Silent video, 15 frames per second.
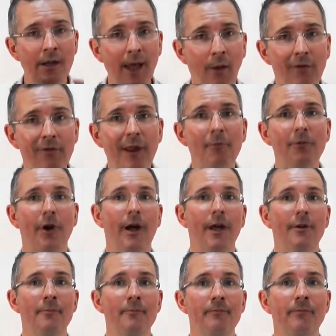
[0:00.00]
Now on the flip
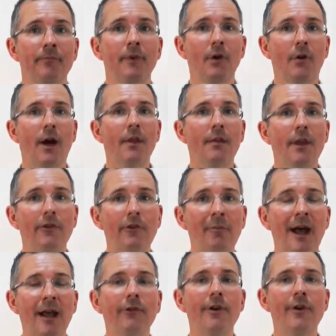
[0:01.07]
side, all right, these are
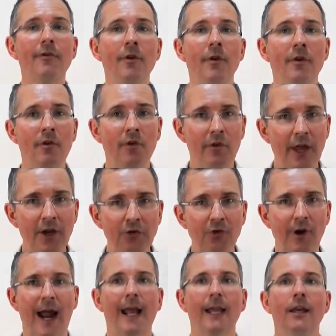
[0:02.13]
passive, they
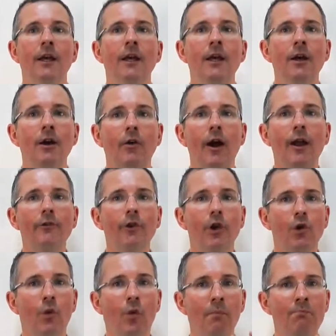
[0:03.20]
track. All right, so
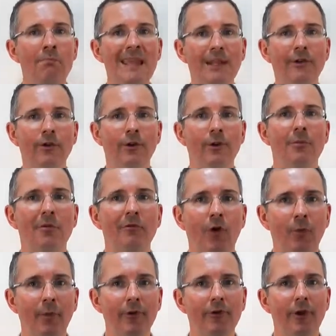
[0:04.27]
you'll meet the
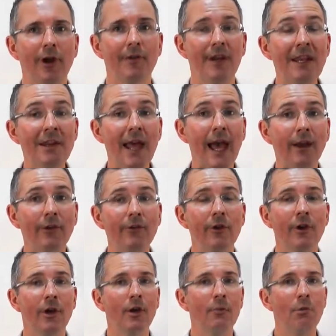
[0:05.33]
performance of an
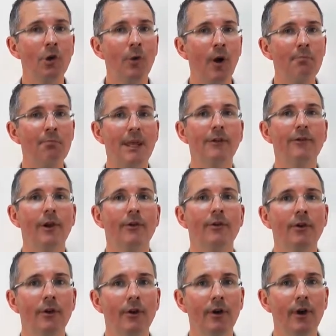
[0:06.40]
index, but you won't beat
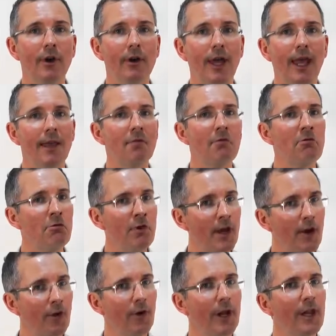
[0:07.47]
it. Okay, in
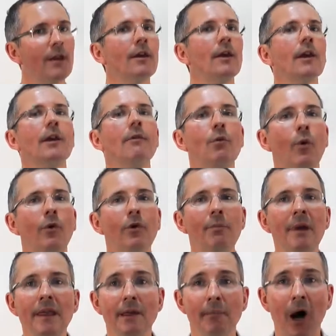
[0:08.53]
theory, if you want
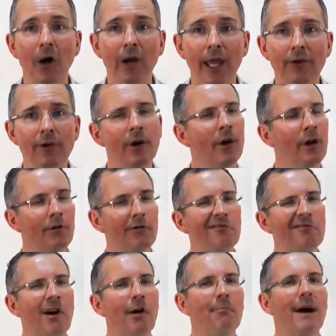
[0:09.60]
to beat the market,
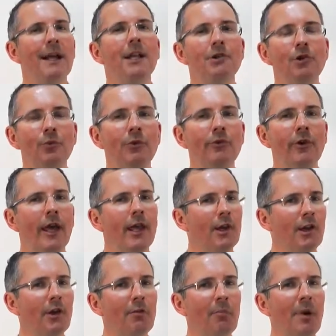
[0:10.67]
fund managers would say
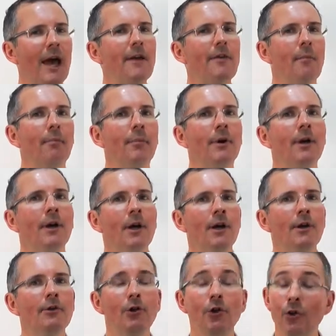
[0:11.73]
you need to pay them
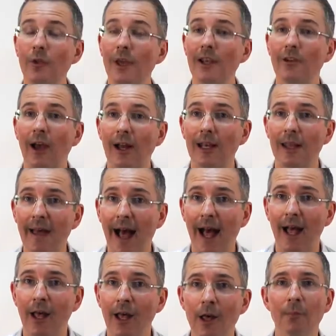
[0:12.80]
to do exactly
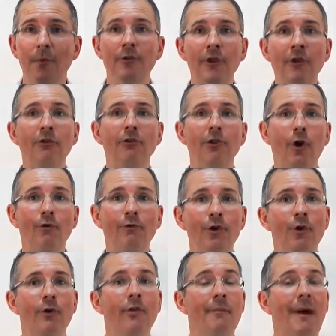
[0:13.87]
that. But since so
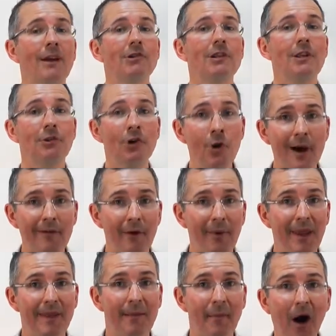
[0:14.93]
few of them actually do ever
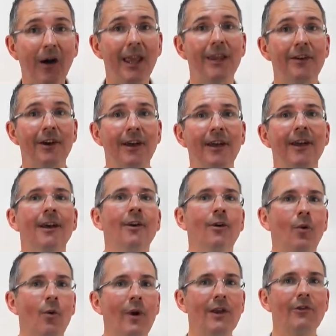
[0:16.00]
beat the market,
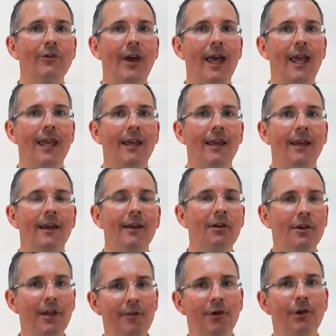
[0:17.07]
we'd say,
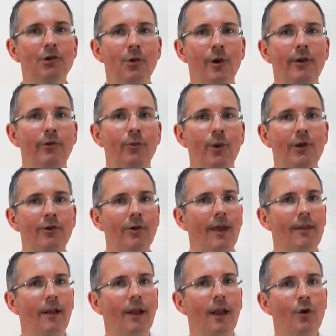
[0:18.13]
given a choice, we'd
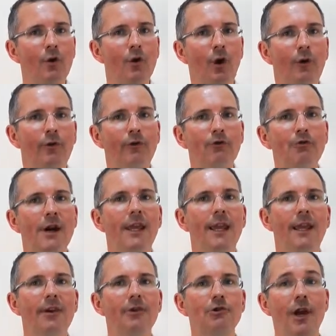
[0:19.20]
take the low-cost
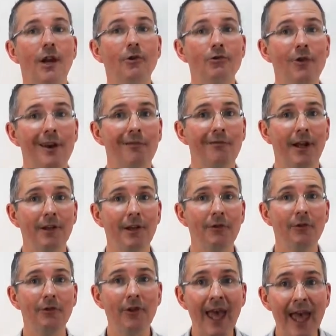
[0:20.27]
tracking exchange-traded fund
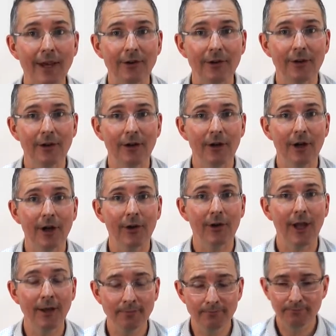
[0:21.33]
instead,
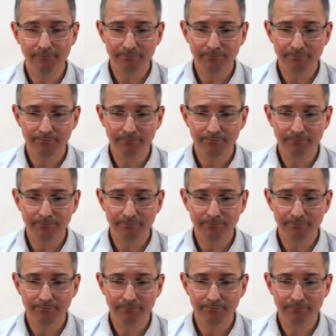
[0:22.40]
okay?